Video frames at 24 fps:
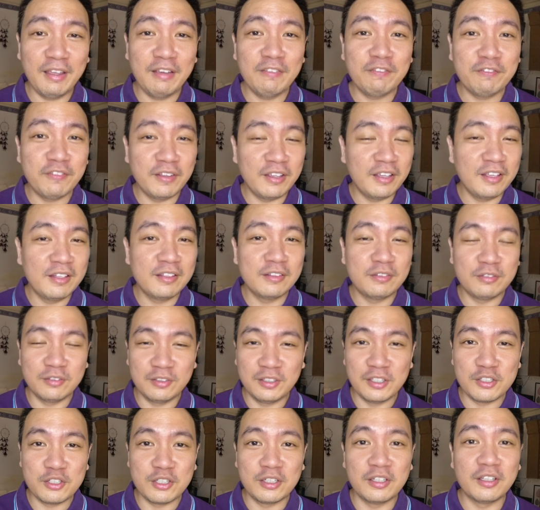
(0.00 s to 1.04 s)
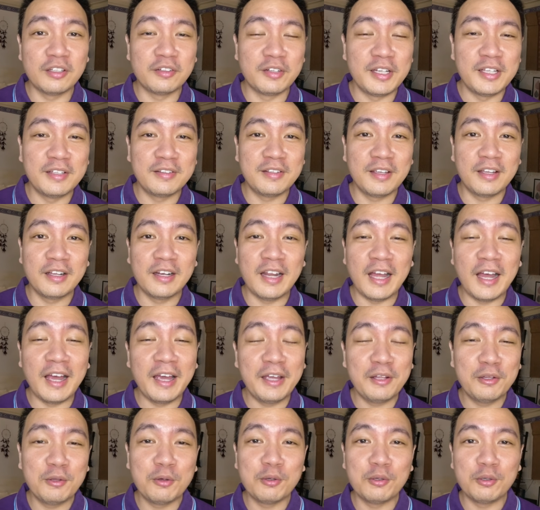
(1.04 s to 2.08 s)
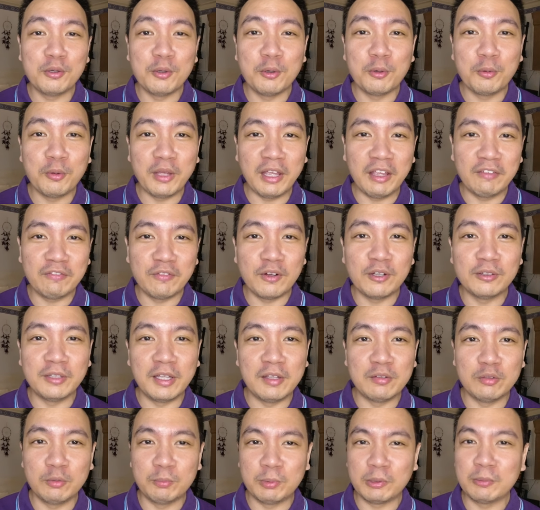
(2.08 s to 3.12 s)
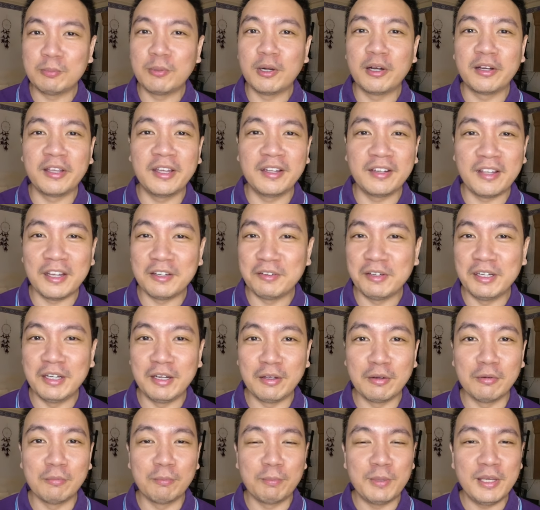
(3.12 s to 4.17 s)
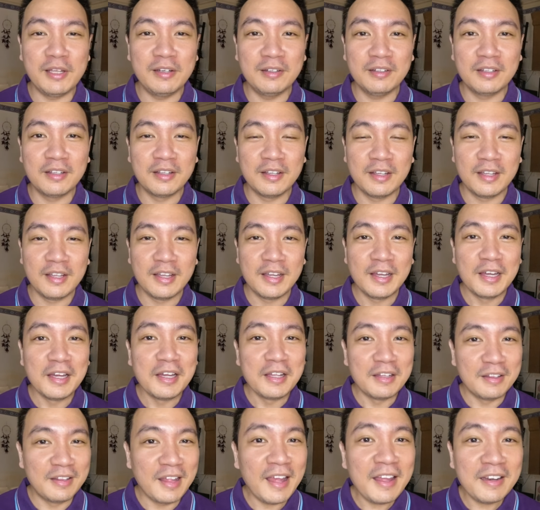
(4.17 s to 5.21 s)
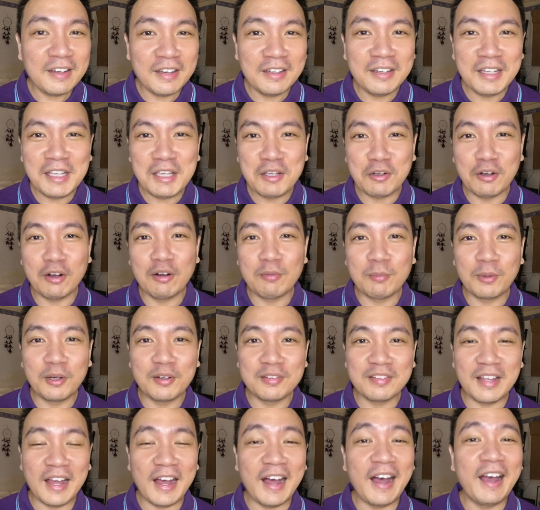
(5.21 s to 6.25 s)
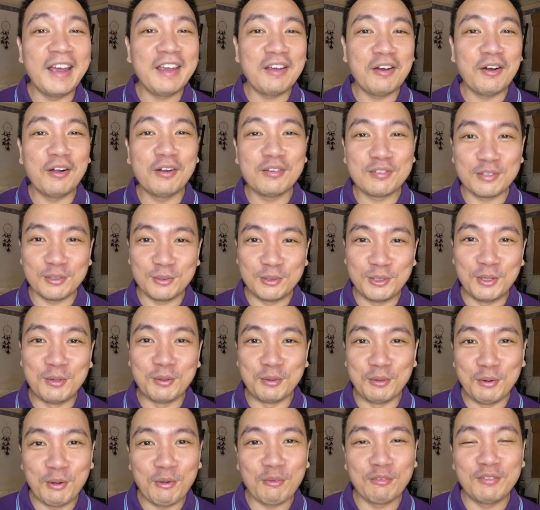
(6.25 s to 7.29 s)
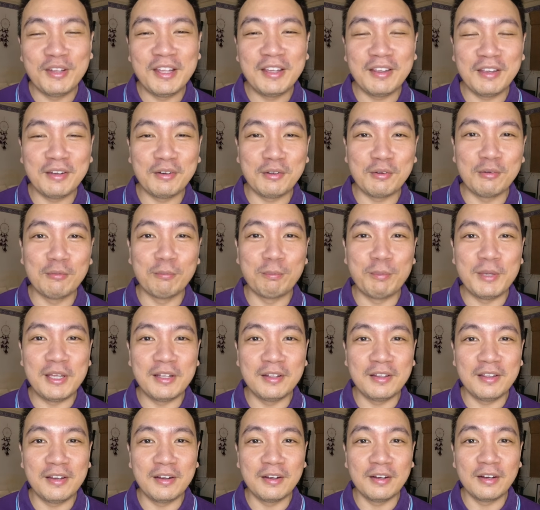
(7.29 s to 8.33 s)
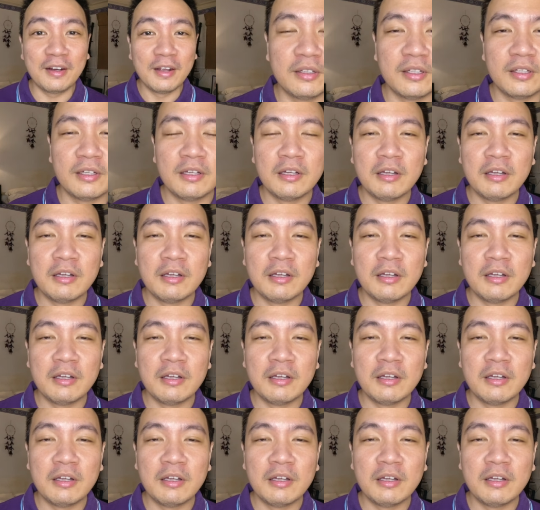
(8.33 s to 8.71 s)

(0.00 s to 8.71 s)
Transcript: if in traditional retail, I don't know if AllDay Supermarket can really compete, then in e-commerce, I also don't know if they can compete here.